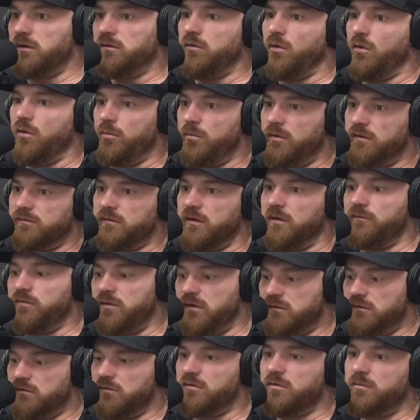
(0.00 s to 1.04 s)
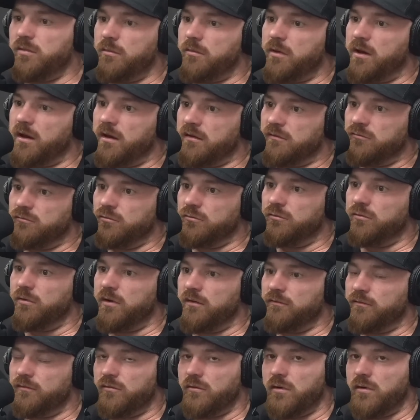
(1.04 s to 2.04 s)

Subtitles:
I told myself this is going to be my last 212.